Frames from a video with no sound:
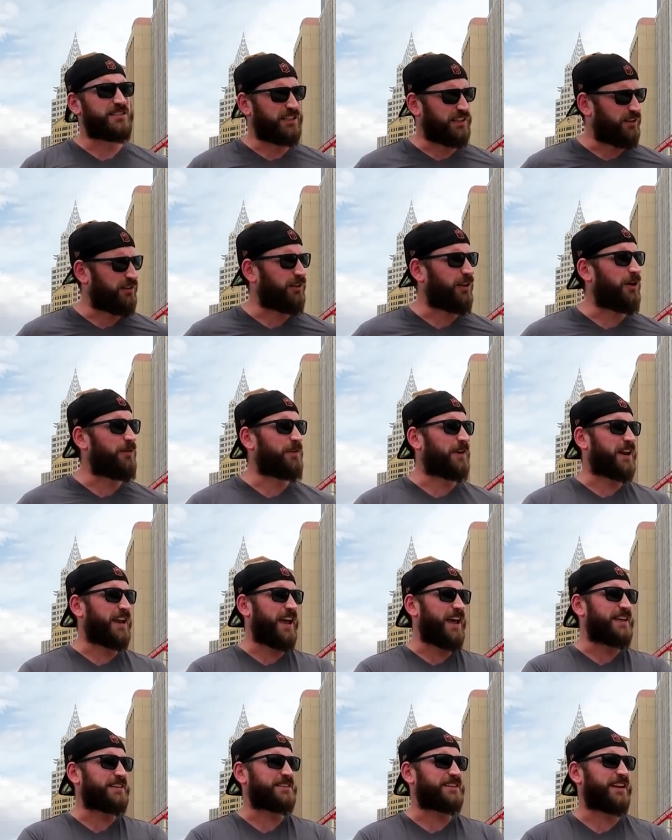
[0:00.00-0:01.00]
It's a little
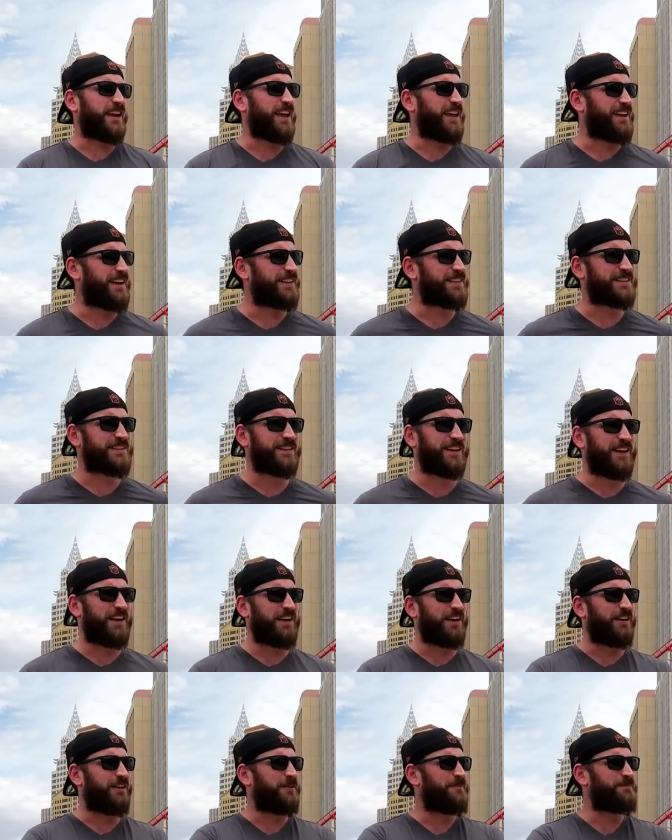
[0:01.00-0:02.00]
overcast today, and it's
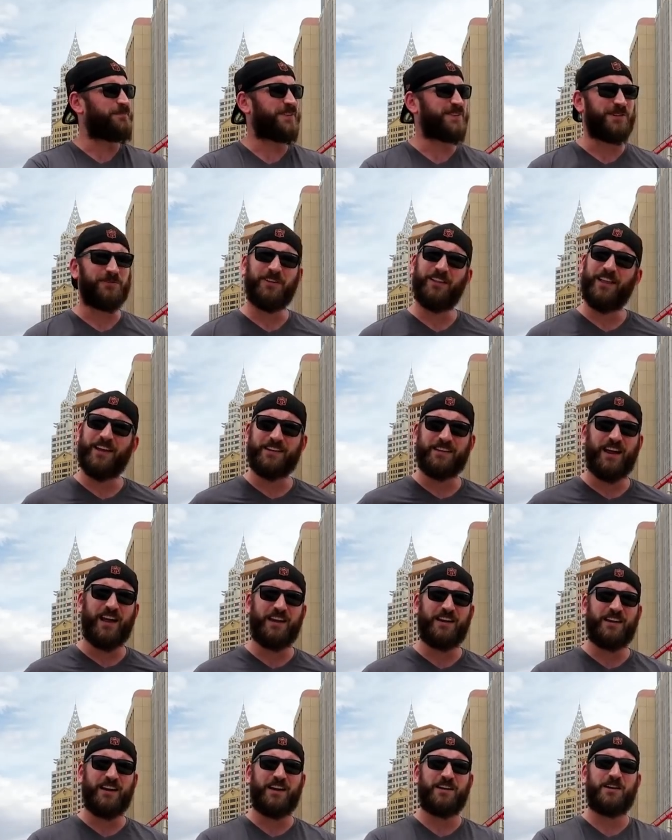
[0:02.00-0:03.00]
only like
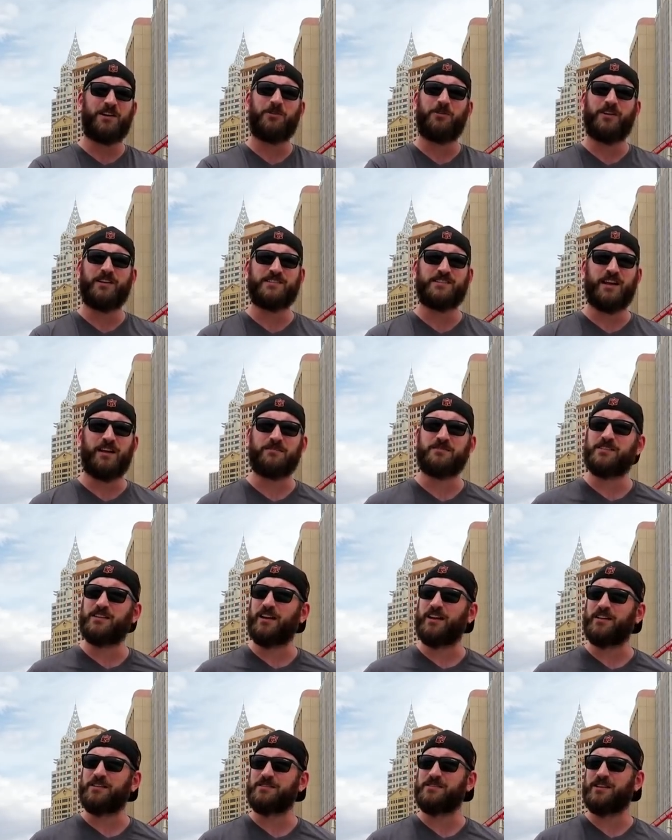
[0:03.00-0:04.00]
99 degrees out
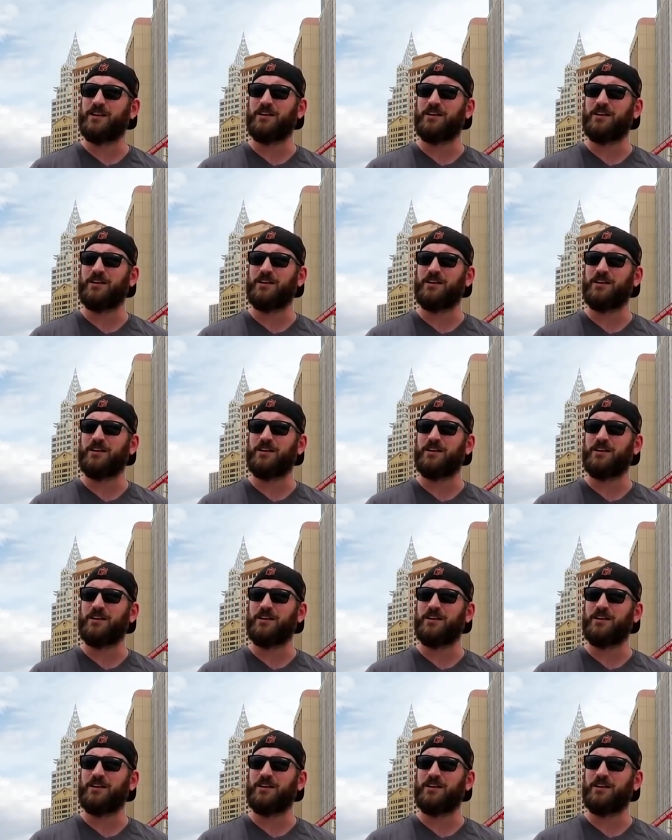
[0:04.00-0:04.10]
today,